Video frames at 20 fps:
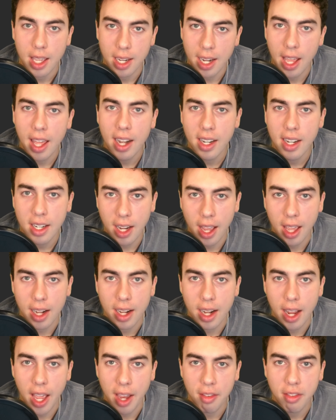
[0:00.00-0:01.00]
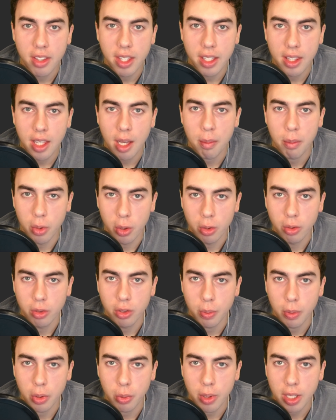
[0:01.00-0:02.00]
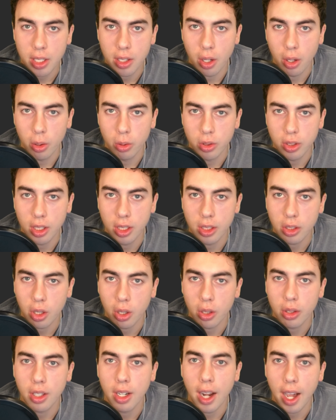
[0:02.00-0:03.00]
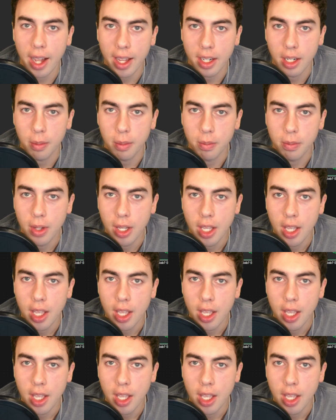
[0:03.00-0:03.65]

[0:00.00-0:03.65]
In n8n, everything that moves between nodes is called an item,